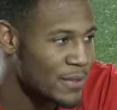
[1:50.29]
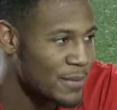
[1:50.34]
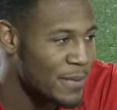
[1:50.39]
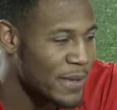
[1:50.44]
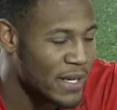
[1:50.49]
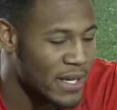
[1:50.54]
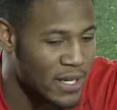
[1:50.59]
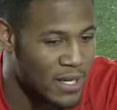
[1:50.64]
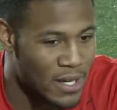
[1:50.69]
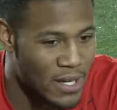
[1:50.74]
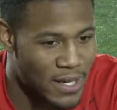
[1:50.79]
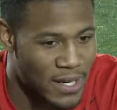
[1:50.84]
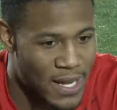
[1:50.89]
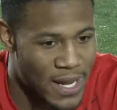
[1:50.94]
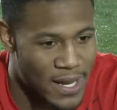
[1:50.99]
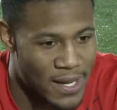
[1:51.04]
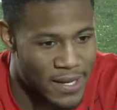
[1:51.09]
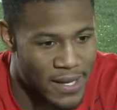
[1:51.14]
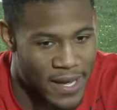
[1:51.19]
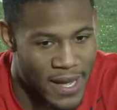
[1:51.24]
being a young
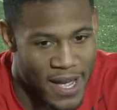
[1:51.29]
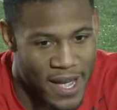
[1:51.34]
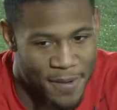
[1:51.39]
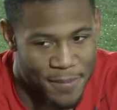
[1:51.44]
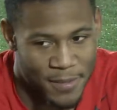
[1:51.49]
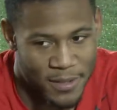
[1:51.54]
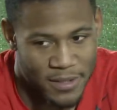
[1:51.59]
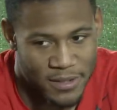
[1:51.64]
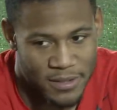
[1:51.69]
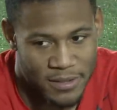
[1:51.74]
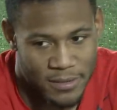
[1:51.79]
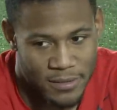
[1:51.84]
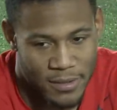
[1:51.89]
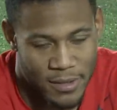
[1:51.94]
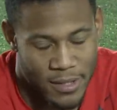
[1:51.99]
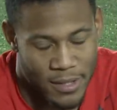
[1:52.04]
guy, that happens.